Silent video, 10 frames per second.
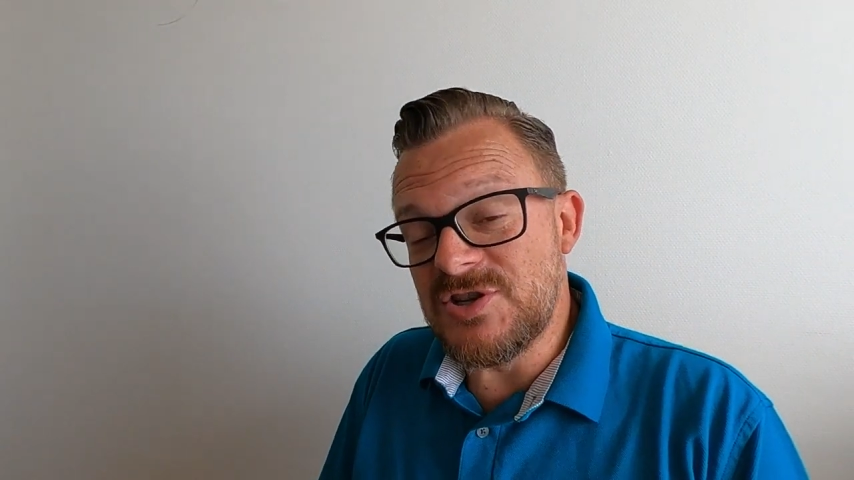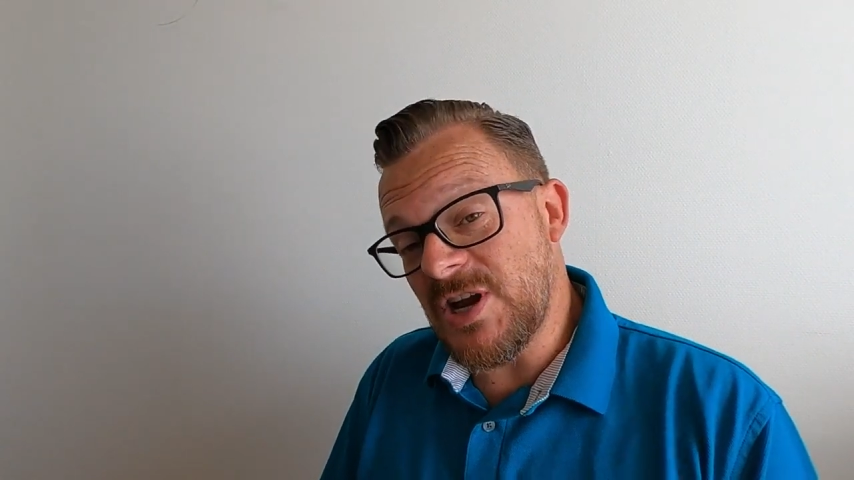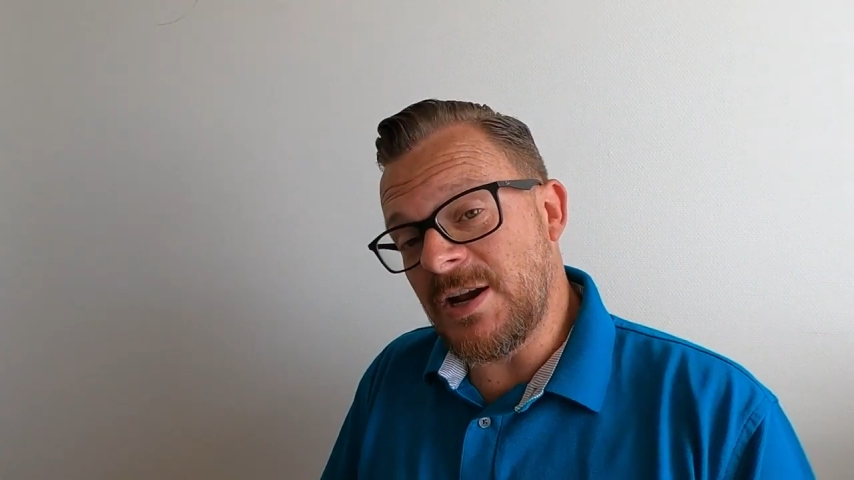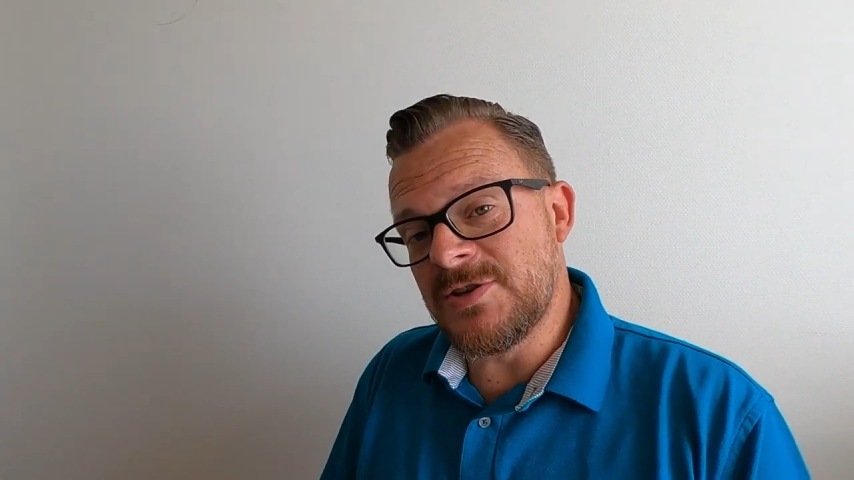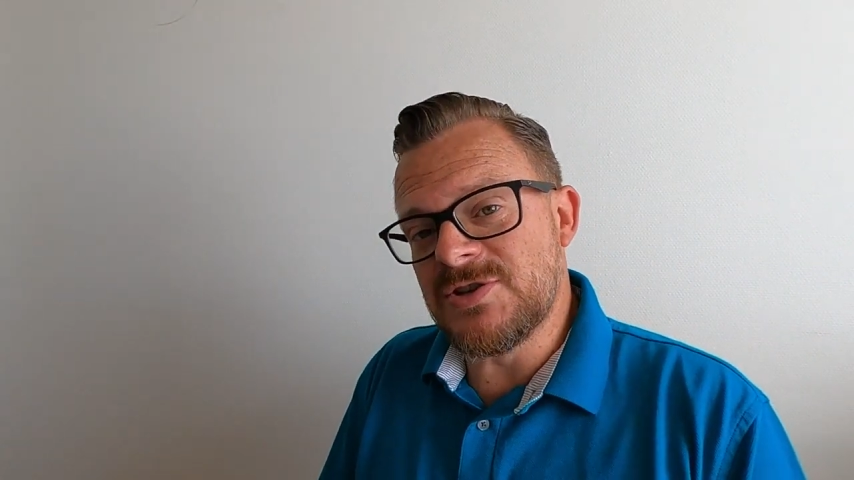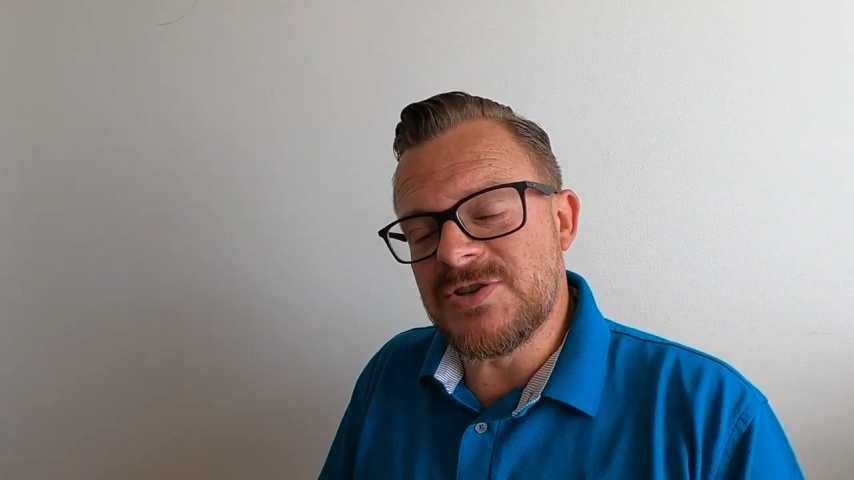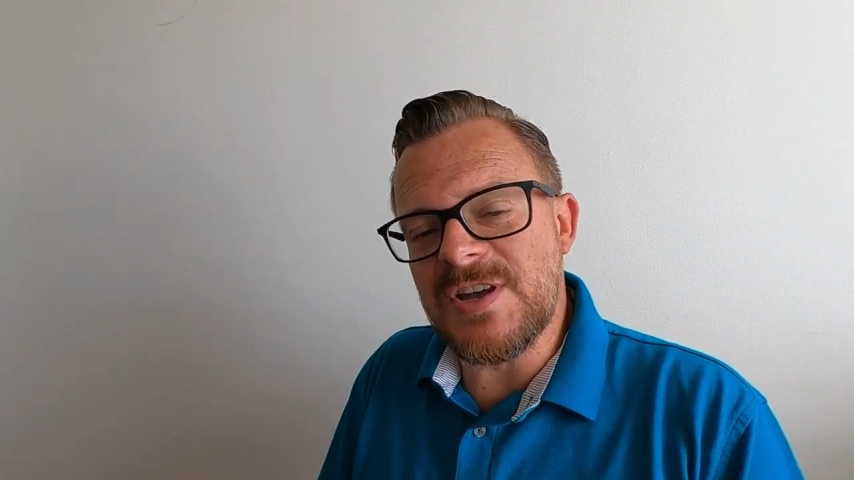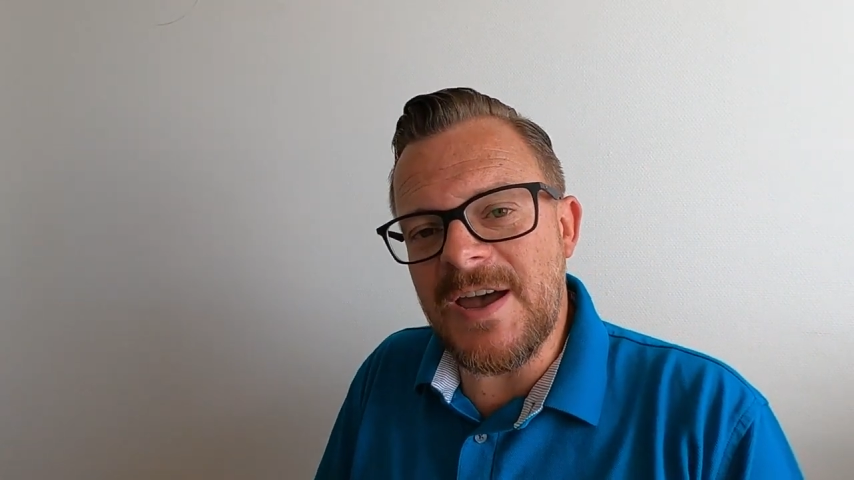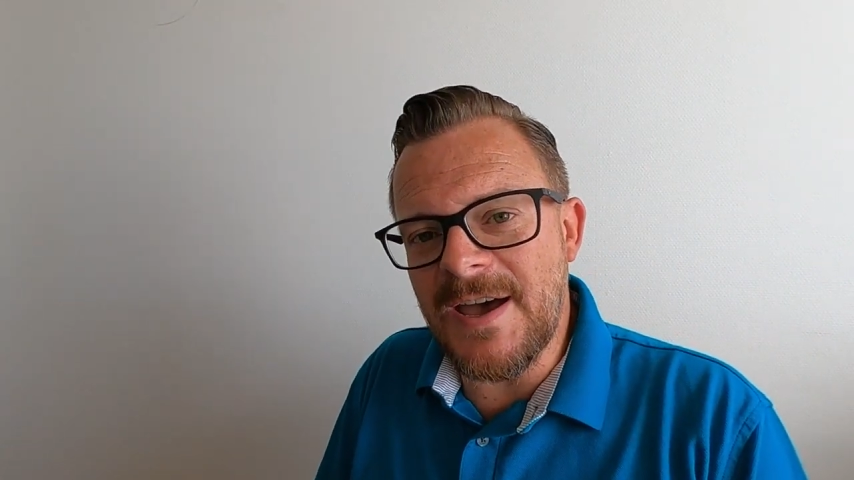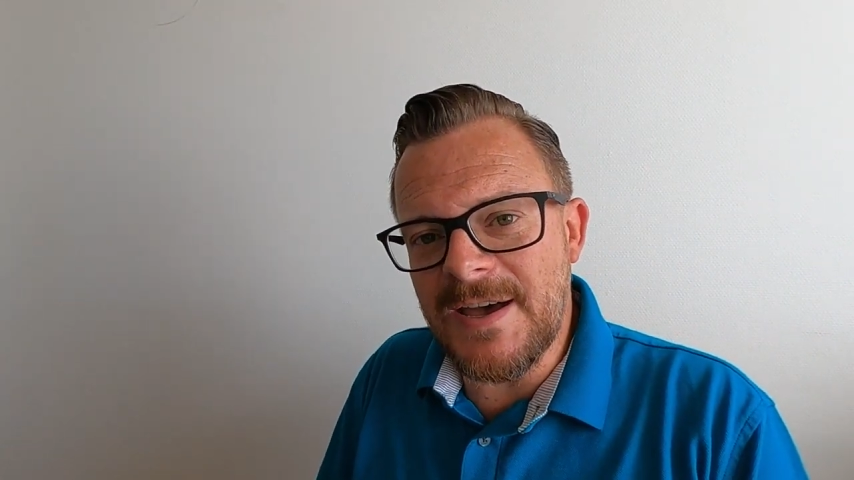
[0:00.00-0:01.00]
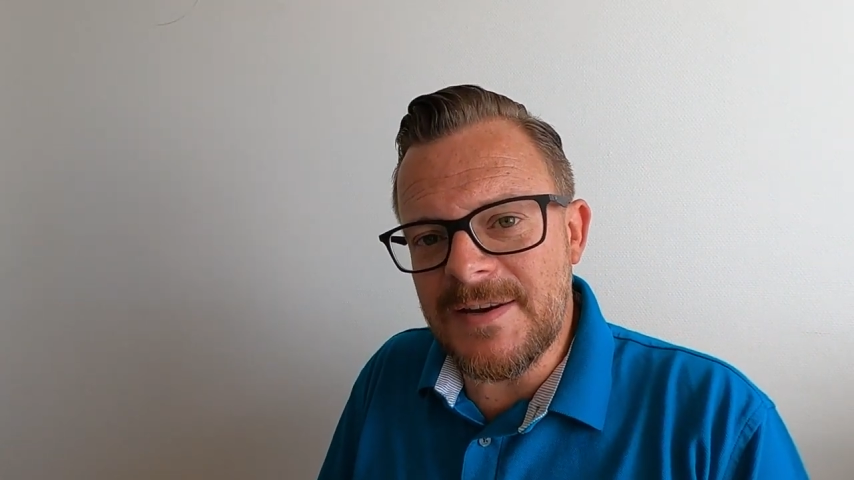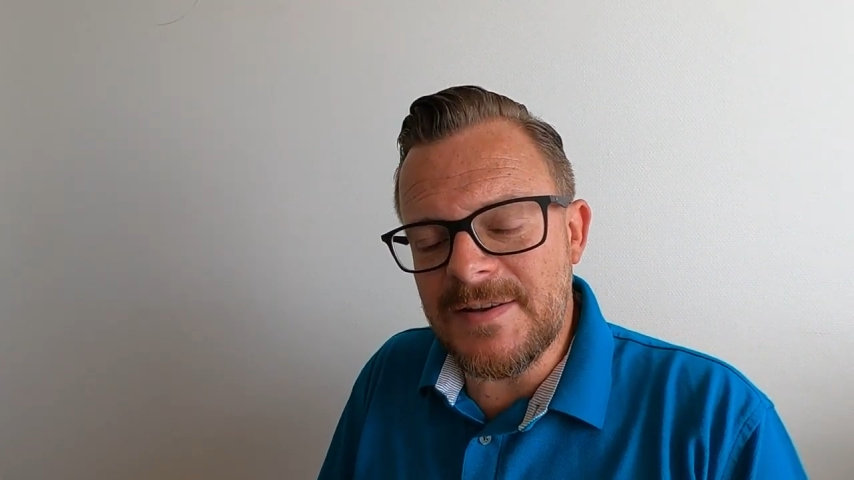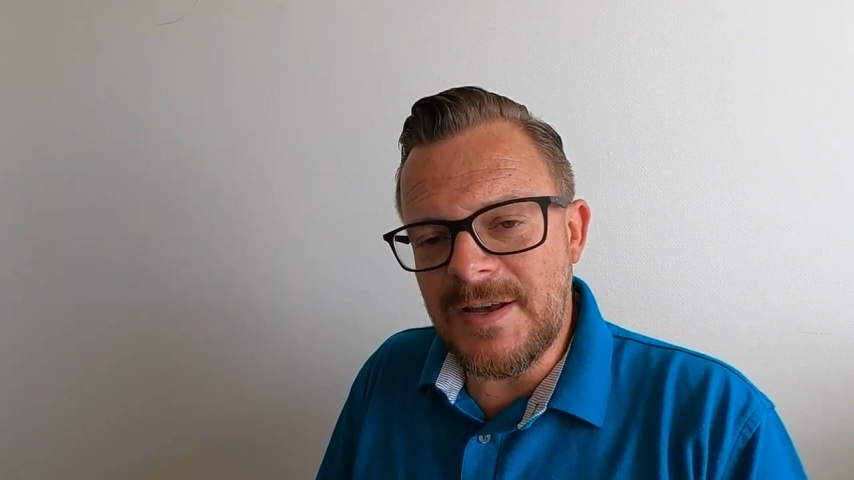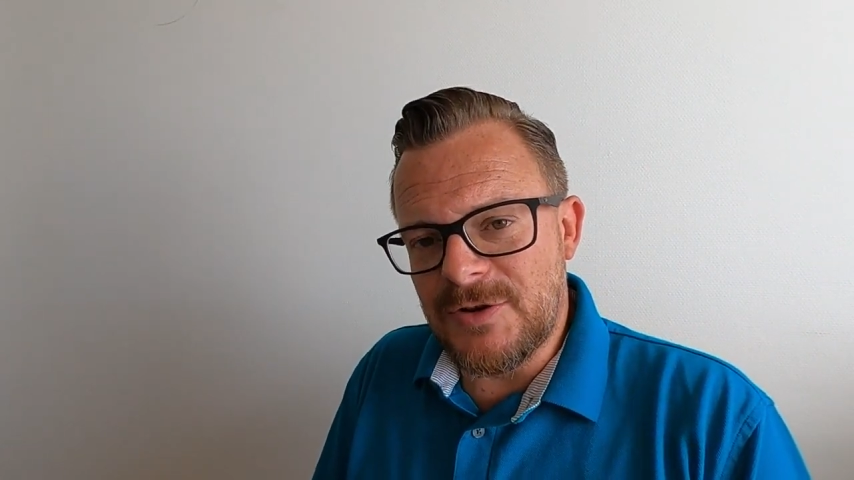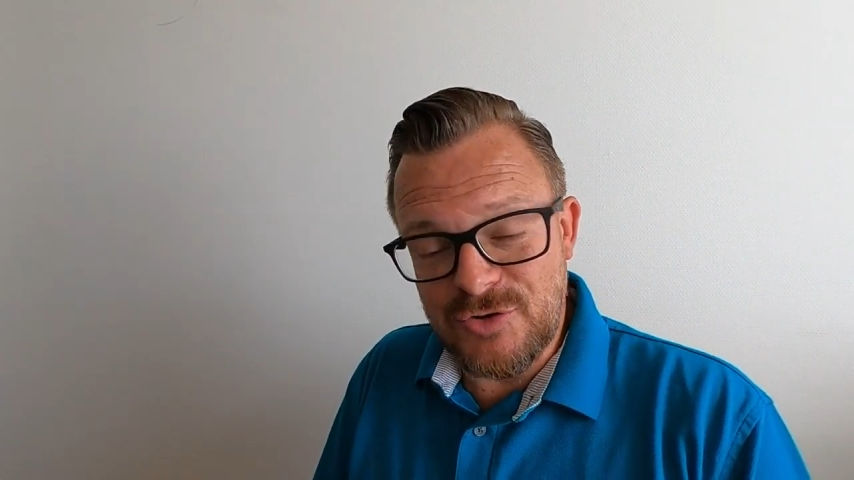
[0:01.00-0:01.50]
challenges I had